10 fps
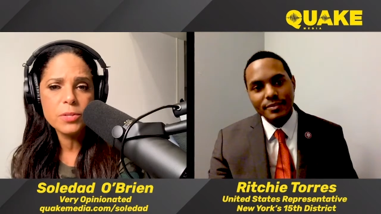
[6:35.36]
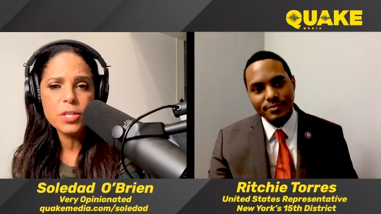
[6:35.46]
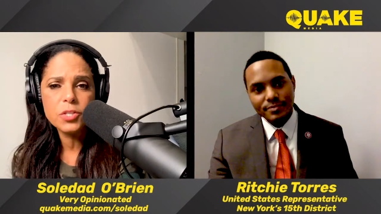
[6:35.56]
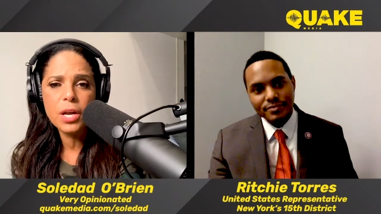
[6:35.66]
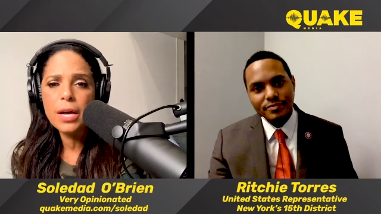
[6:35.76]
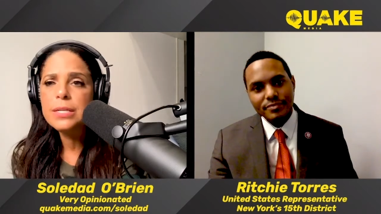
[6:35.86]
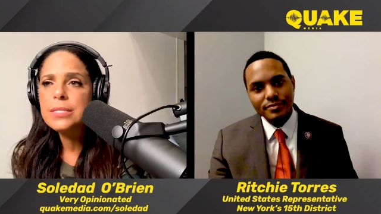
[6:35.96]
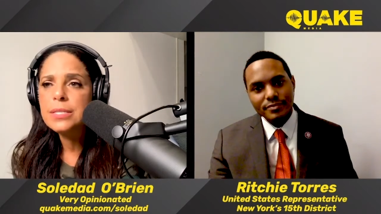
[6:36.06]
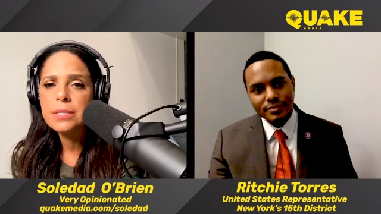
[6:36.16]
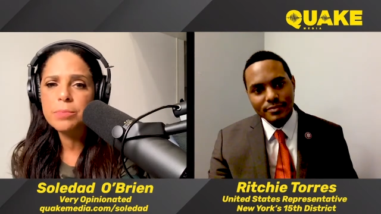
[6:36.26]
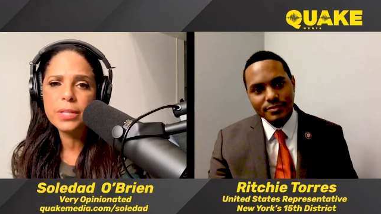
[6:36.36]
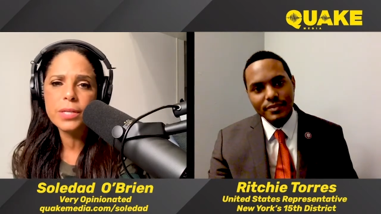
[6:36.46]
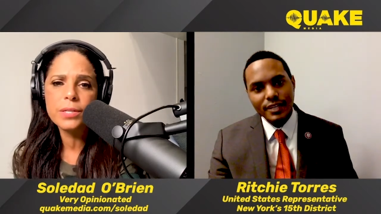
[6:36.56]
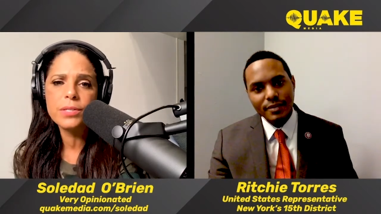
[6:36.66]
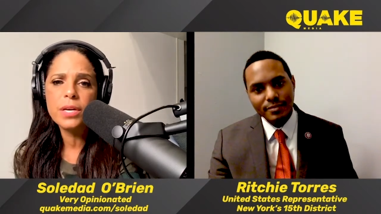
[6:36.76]
Speaker 1: it was such an
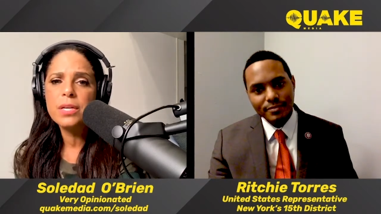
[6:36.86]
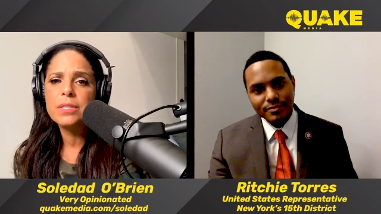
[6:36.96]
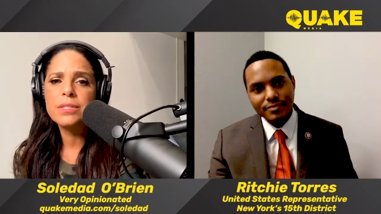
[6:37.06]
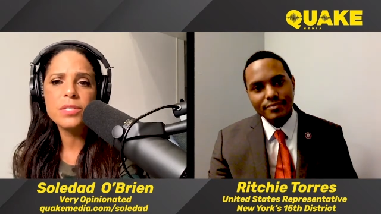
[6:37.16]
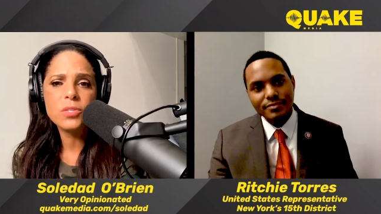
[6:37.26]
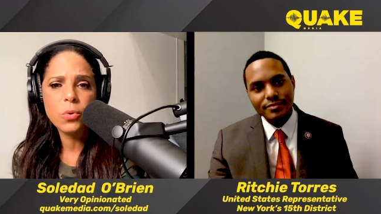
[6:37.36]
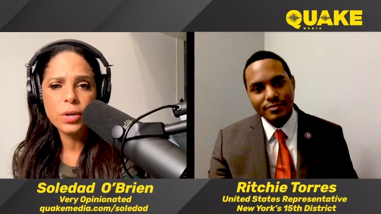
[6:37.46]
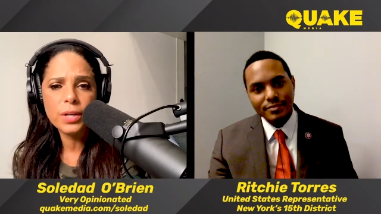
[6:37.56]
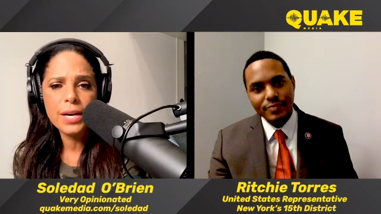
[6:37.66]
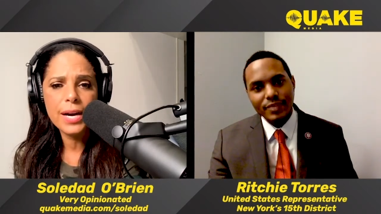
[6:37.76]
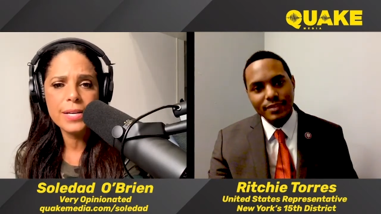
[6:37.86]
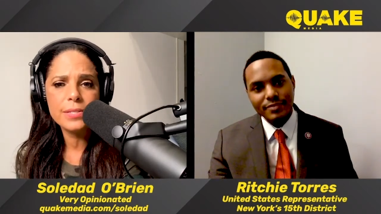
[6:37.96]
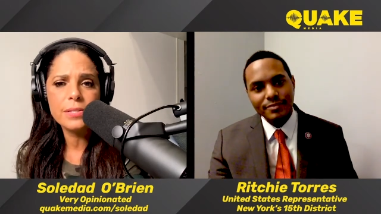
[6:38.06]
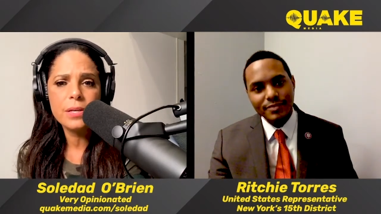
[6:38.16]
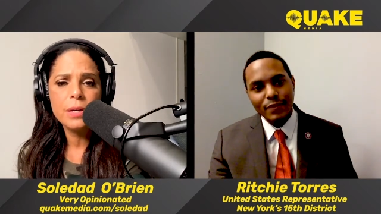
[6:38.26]
undisciplined,
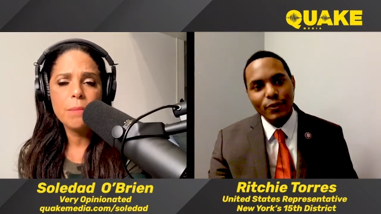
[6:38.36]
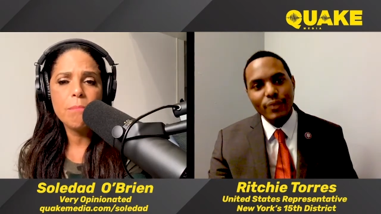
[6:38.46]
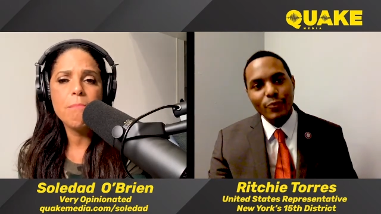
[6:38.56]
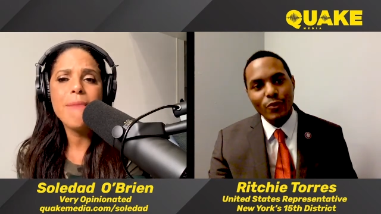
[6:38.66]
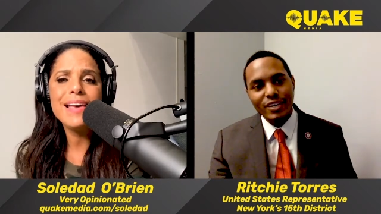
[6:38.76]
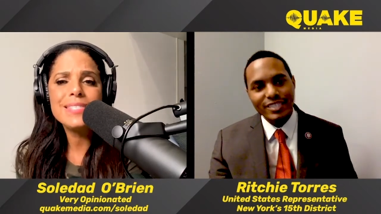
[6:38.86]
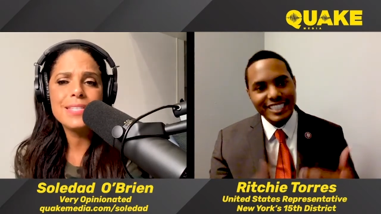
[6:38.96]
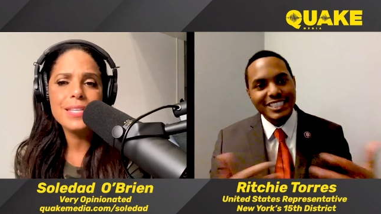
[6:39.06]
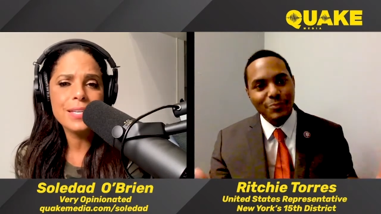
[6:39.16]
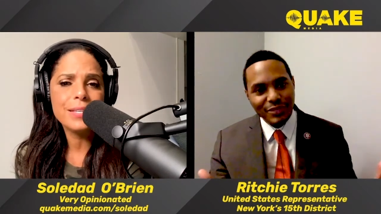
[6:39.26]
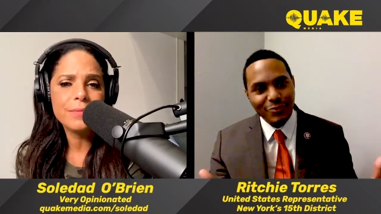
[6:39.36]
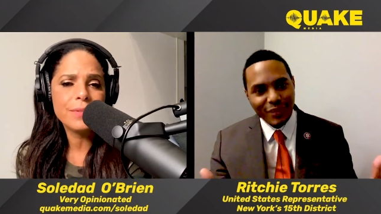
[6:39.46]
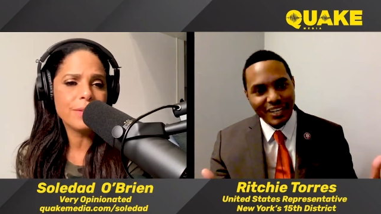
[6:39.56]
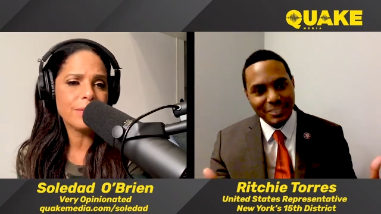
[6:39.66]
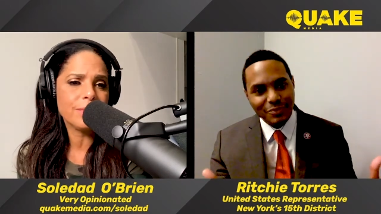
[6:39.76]
disorganized.
Speaker 2: You had more
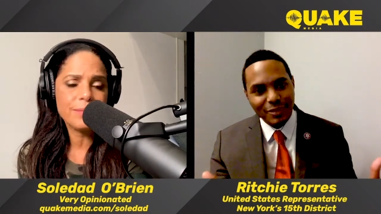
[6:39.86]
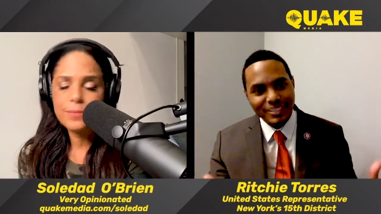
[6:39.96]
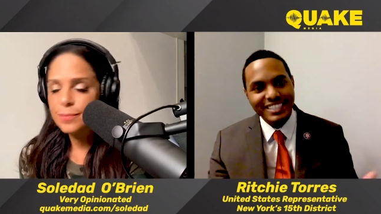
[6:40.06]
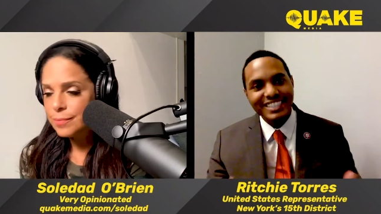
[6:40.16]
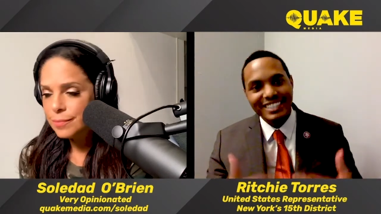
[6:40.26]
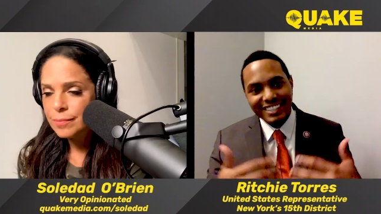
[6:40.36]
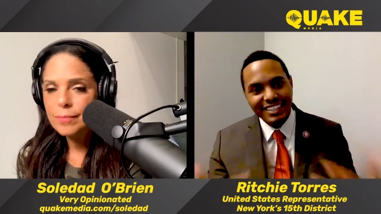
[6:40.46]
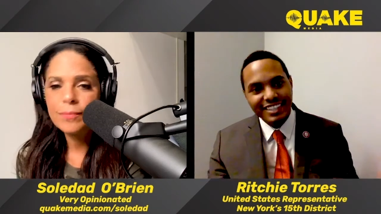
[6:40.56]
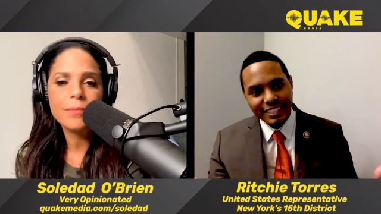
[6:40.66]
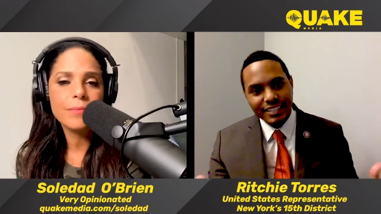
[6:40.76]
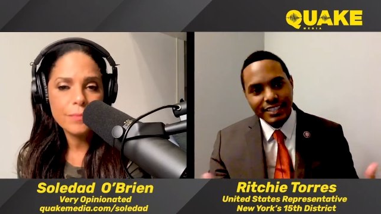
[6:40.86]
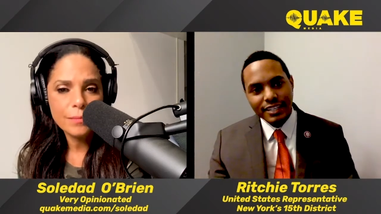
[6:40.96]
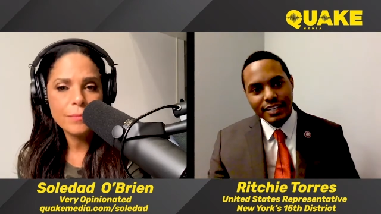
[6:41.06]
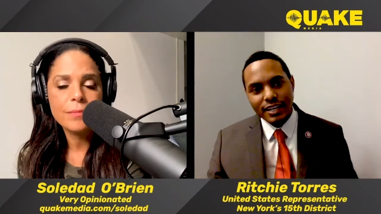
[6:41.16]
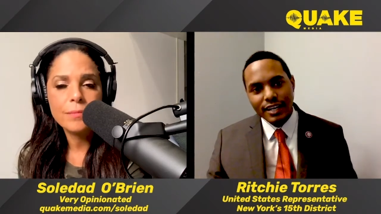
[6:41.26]
white supremacy.
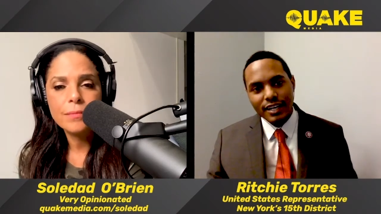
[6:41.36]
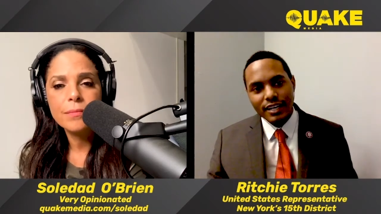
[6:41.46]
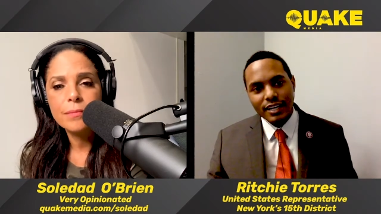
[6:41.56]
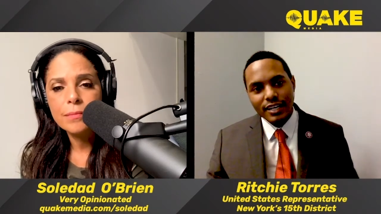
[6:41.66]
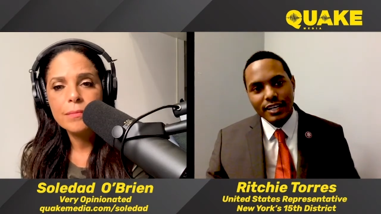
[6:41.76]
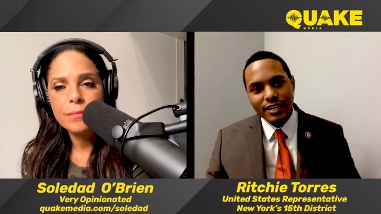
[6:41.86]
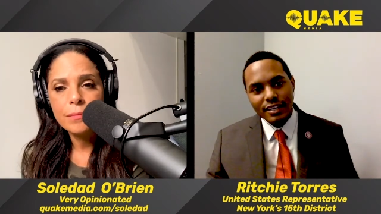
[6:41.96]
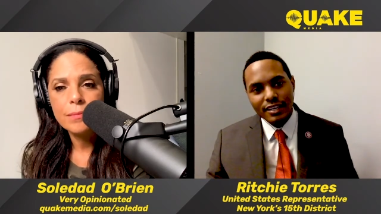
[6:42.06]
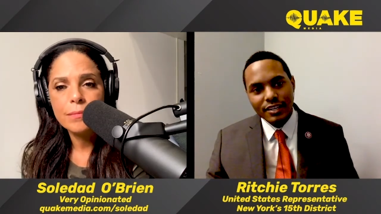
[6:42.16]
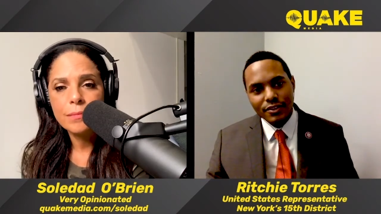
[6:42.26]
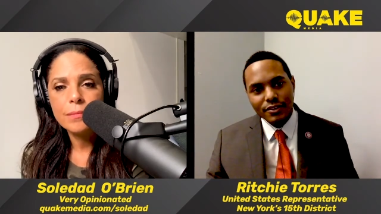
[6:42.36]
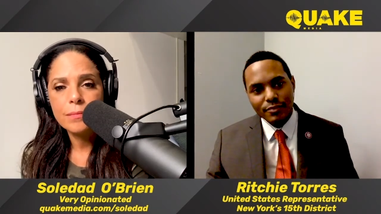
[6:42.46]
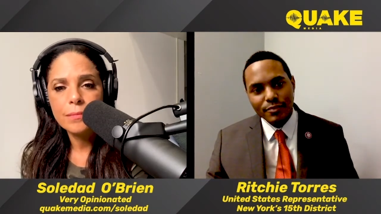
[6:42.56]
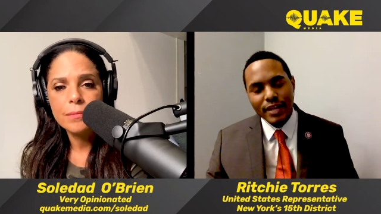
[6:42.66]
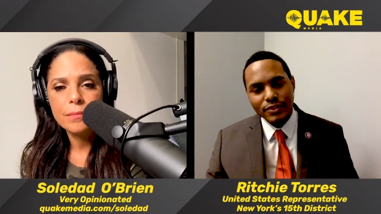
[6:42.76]
He could have
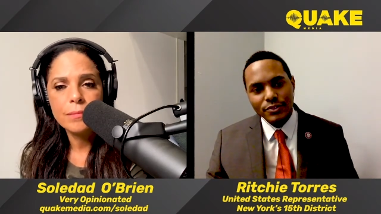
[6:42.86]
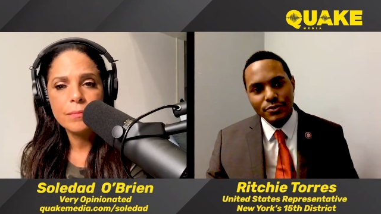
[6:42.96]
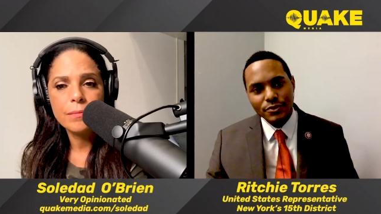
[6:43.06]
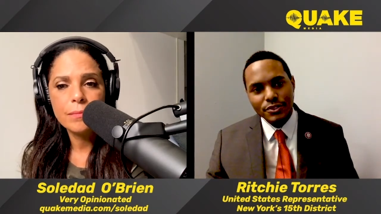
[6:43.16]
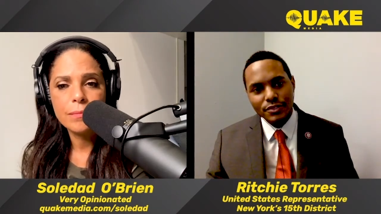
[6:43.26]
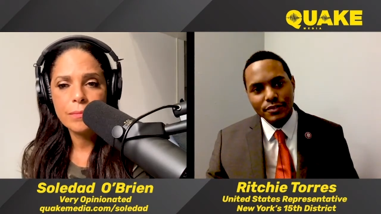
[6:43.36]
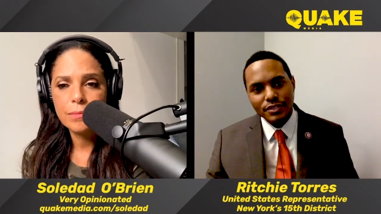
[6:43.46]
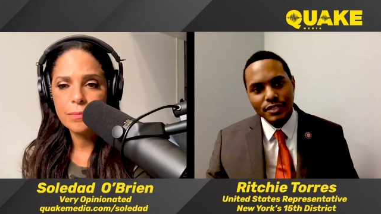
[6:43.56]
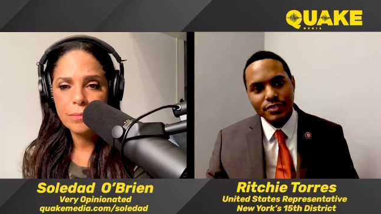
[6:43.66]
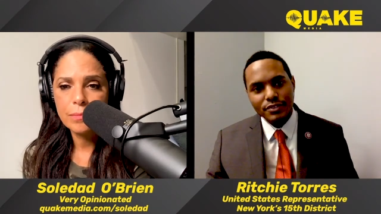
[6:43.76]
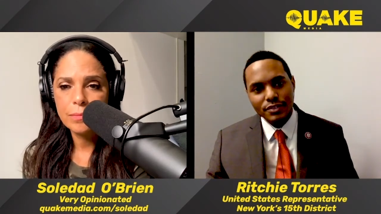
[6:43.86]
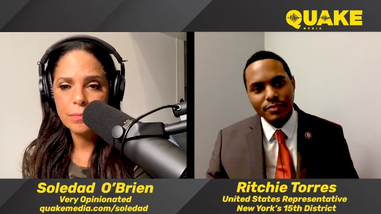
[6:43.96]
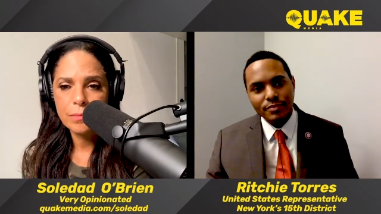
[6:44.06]
managed to achieve a second term.